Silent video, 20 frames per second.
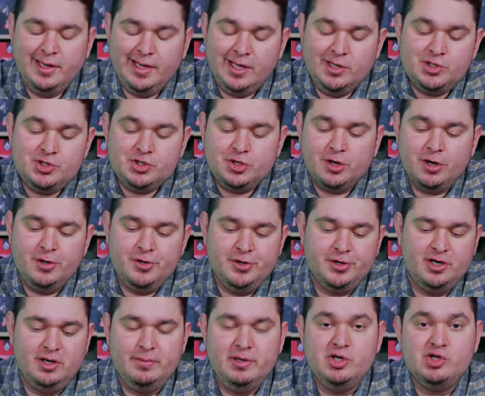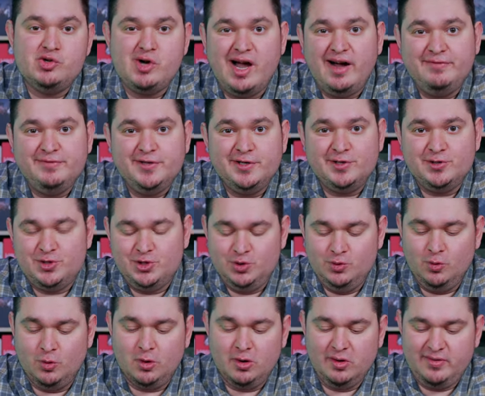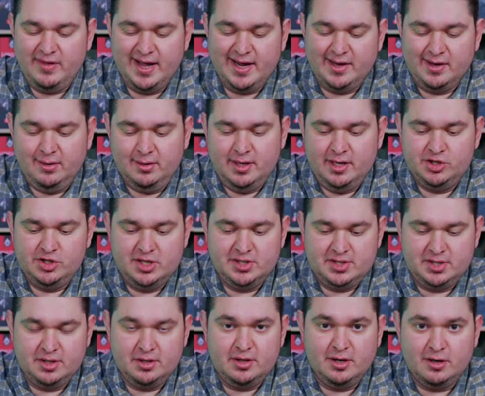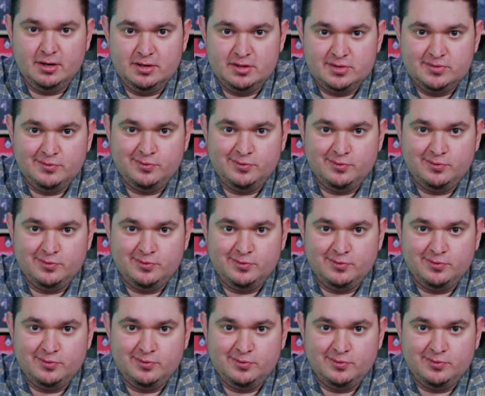Each turn, you're going to be drafting two orthogonally adjacent cards.